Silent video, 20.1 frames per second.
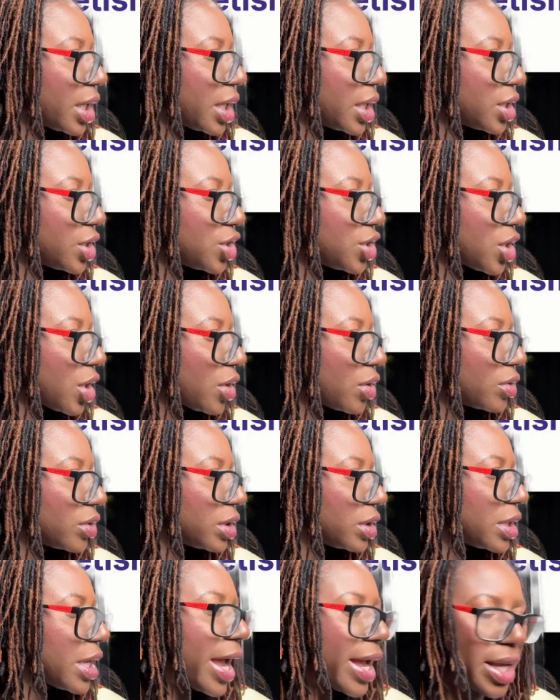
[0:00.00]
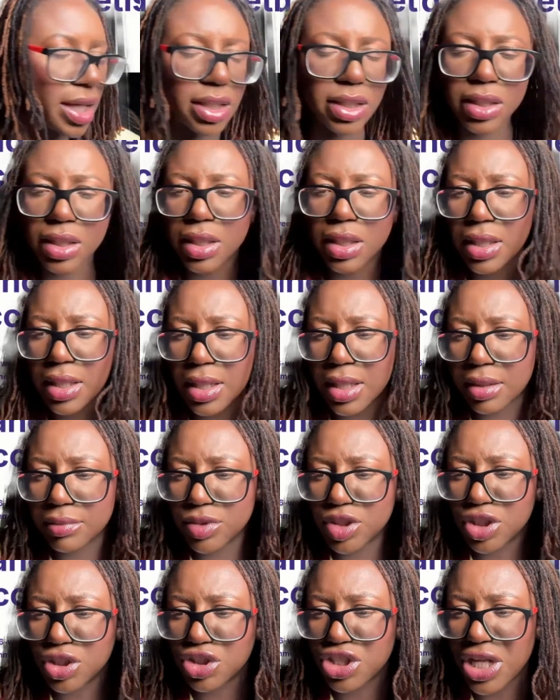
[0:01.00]
it showed, yeah.
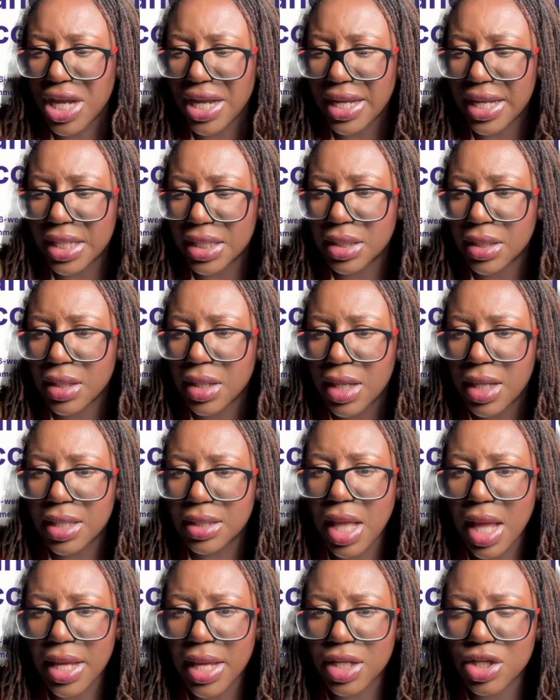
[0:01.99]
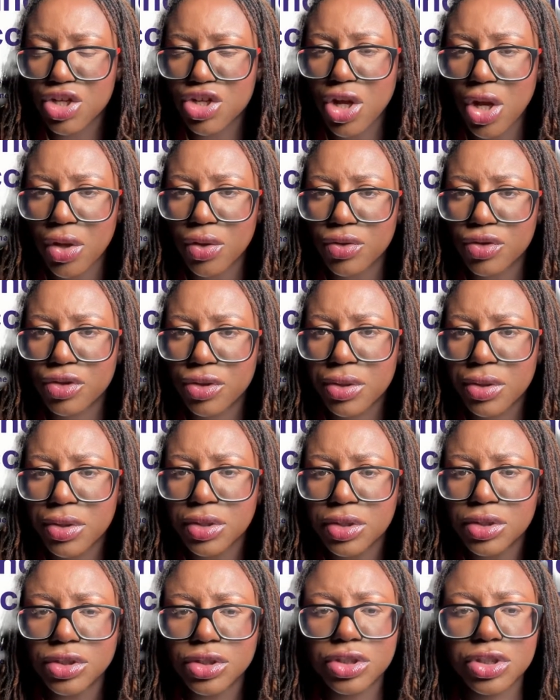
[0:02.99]
Just checking that it showed.
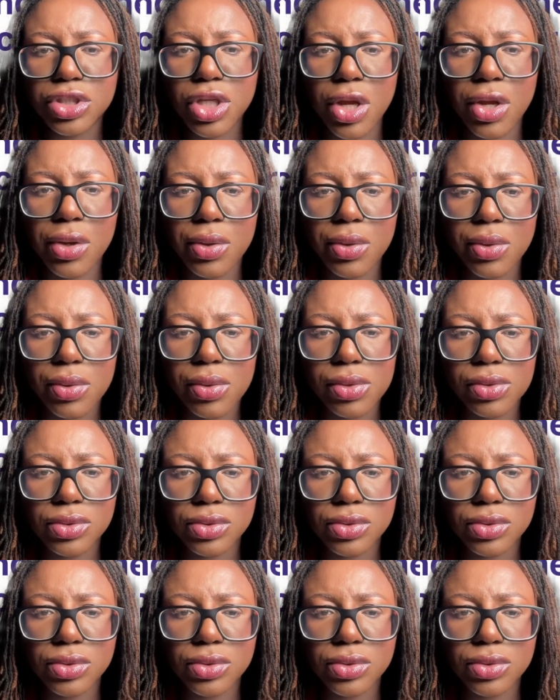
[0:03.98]
So